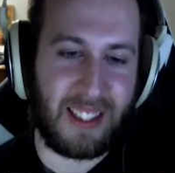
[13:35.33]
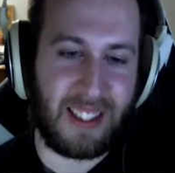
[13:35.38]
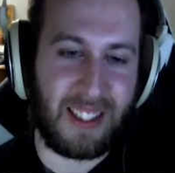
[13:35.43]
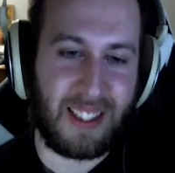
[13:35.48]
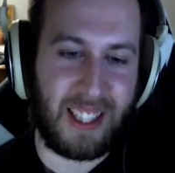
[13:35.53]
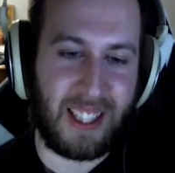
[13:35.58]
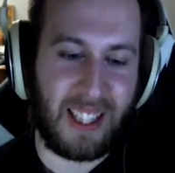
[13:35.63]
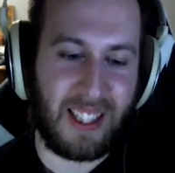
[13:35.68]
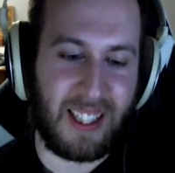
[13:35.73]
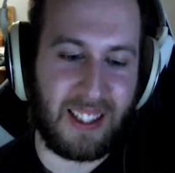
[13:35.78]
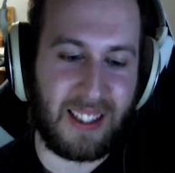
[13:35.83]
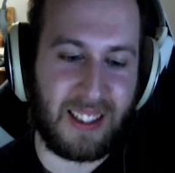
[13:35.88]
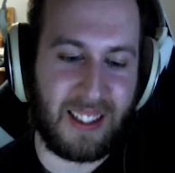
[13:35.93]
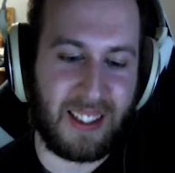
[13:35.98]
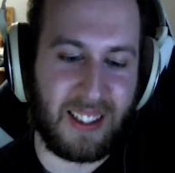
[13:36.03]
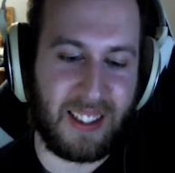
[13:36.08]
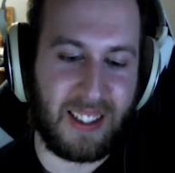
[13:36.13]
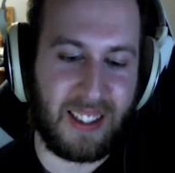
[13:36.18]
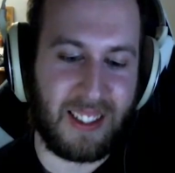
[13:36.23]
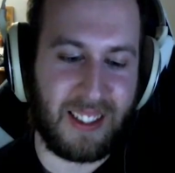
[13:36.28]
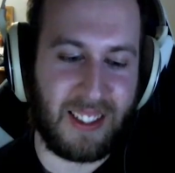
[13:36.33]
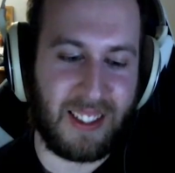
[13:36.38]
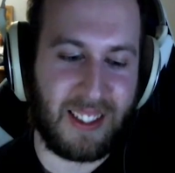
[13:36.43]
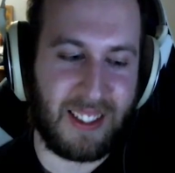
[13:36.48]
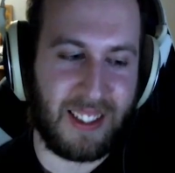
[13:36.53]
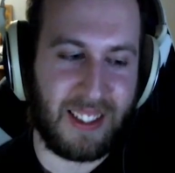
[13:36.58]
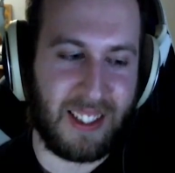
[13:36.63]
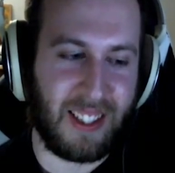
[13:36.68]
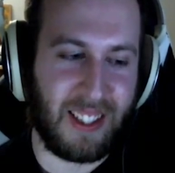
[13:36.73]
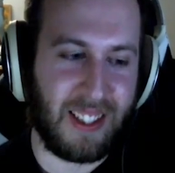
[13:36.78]
a stance?
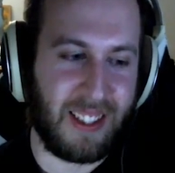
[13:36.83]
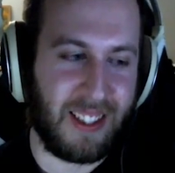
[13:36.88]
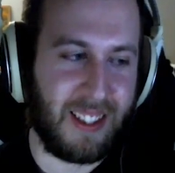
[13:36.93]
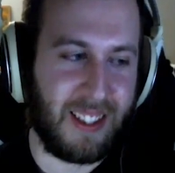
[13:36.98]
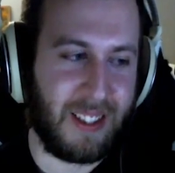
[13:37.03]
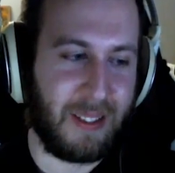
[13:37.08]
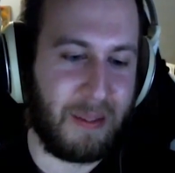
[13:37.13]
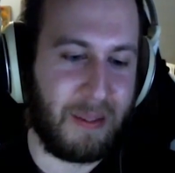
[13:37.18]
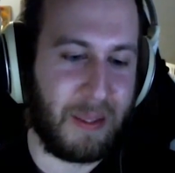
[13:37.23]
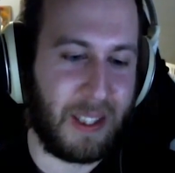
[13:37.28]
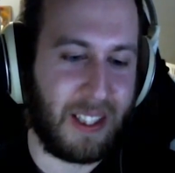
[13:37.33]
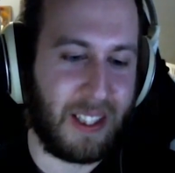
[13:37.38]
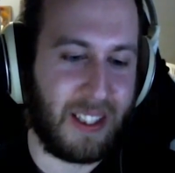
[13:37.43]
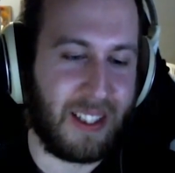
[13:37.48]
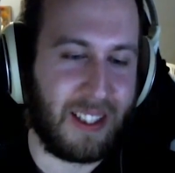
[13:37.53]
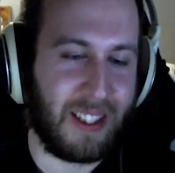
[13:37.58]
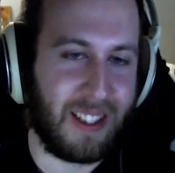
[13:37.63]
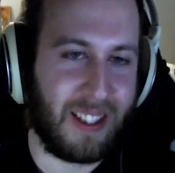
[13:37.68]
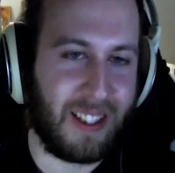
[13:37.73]
I don't know, man.